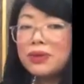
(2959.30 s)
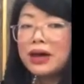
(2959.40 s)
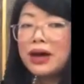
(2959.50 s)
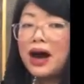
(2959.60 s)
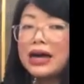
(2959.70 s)

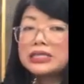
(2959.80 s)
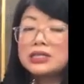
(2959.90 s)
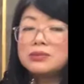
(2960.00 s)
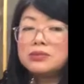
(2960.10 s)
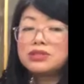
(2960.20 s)
uh,
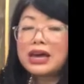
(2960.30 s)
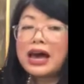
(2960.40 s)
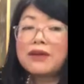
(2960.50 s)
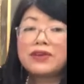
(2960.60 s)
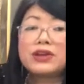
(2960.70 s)
item to
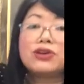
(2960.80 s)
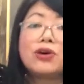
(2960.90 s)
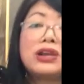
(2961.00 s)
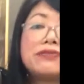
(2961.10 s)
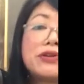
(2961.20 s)
have in
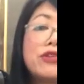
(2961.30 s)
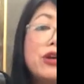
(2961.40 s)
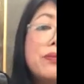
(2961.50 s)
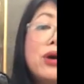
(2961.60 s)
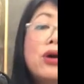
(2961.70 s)
your living
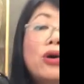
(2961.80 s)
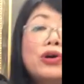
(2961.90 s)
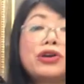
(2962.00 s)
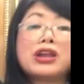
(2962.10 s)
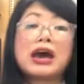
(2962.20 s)
room, or
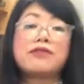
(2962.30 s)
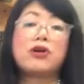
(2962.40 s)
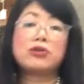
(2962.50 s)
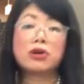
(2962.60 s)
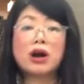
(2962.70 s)
you can have it
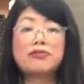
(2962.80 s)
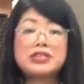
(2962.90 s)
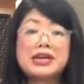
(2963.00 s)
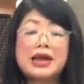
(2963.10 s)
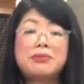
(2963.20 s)
on your coffee
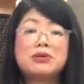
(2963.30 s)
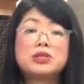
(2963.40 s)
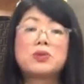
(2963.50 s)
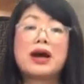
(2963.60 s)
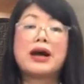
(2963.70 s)
table
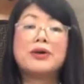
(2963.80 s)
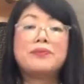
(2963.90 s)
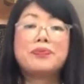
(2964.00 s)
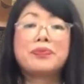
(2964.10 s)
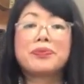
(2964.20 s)
as well.
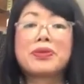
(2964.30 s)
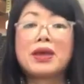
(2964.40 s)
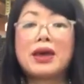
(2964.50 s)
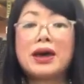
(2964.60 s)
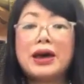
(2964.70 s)

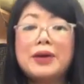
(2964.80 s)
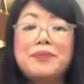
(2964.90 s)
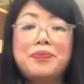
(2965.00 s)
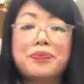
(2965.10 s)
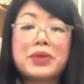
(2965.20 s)

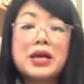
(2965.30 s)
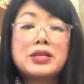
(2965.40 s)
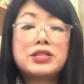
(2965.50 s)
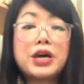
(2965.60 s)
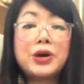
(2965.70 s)
Um,
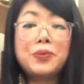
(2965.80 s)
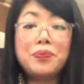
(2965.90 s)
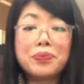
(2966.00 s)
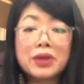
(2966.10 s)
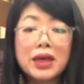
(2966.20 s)
so
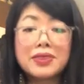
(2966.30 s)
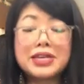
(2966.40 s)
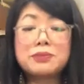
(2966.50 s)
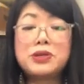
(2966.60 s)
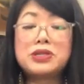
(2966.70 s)

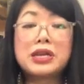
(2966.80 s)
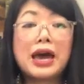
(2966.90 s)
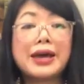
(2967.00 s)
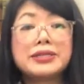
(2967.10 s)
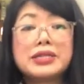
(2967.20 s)
this beauty
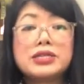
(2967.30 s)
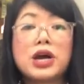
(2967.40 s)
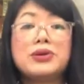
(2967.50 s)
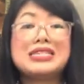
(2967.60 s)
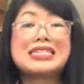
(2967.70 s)
case is
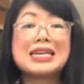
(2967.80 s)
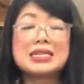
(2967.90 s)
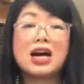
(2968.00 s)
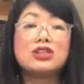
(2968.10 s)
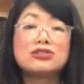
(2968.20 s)
only
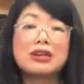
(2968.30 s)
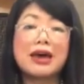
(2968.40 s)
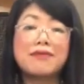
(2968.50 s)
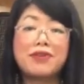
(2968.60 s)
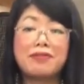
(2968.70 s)

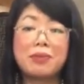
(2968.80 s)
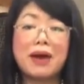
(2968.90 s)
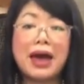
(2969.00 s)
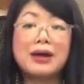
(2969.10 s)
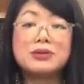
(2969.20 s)

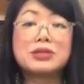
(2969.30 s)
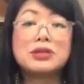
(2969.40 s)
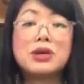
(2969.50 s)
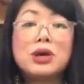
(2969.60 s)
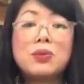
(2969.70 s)
£650,
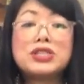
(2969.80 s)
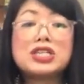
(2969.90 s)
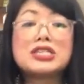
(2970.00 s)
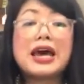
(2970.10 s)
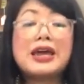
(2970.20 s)
which
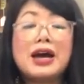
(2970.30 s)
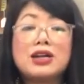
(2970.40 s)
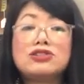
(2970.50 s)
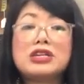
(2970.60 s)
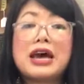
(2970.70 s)
is
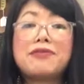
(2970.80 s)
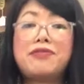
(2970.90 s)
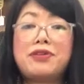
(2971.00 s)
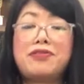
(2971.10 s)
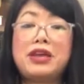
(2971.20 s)

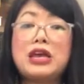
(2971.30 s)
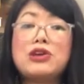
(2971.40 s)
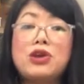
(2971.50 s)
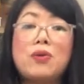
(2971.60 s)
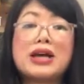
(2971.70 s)
850
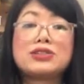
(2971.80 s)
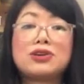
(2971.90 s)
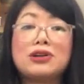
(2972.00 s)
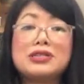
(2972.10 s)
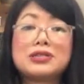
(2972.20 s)
US
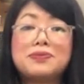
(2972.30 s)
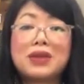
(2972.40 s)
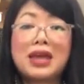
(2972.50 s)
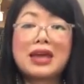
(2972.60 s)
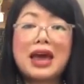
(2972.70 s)
dollars,
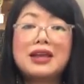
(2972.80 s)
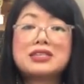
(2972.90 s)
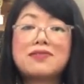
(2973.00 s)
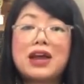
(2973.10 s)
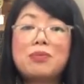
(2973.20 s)
and it's
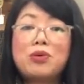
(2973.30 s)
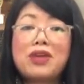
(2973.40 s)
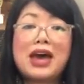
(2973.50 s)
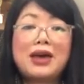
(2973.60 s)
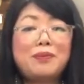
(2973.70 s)
available
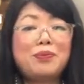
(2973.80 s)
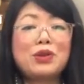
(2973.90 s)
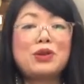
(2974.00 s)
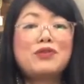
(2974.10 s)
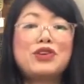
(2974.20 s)
there
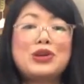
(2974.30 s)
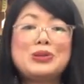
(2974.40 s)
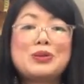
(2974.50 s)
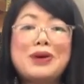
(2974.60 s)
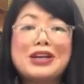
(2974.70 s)
for you
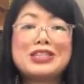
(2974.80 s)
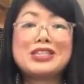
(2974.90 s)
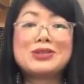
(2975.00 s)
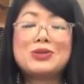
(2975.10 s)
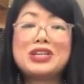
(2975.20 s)
to
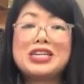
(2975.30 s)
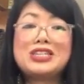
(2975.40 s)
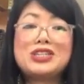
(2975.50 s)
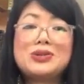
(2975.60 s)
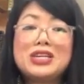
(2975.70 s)
purchase. All you need
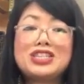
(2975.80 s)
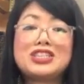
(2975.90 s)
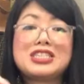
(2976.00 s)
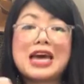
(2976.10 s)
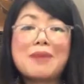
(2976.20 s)
to do is
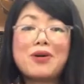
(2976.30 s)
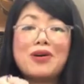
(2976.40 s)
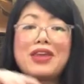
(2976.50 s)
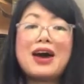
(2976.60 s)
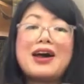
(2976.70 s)
just tap
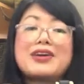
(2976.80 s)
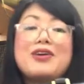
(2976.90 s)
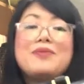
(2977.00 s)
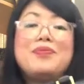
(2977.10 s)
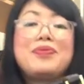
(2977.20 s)
on that
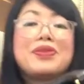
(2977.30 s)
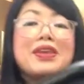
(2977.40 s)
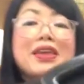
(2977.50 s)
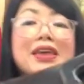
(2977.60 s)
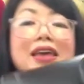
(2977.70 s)
icon.
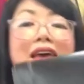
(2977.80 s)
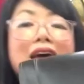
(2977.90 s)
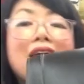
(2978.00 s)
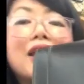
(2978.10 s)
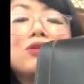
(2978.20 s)

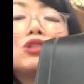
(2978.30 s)
And I'll